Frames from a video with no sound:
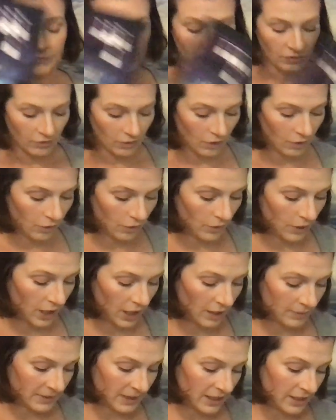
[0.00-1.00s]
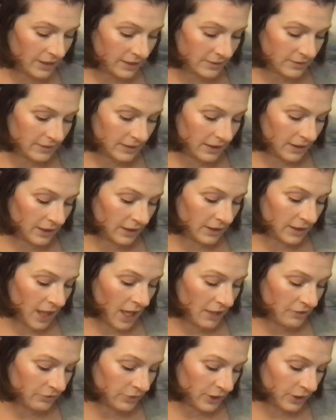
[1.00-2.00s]
So, I mean, a
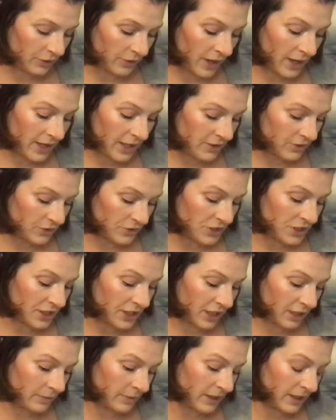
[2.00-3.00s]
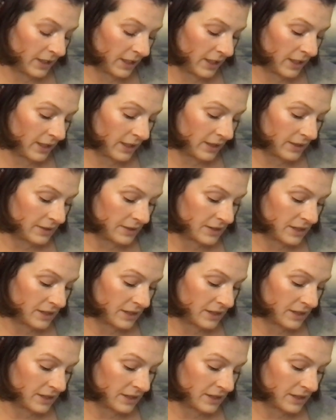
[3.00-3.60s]
lot of regret energy coming in.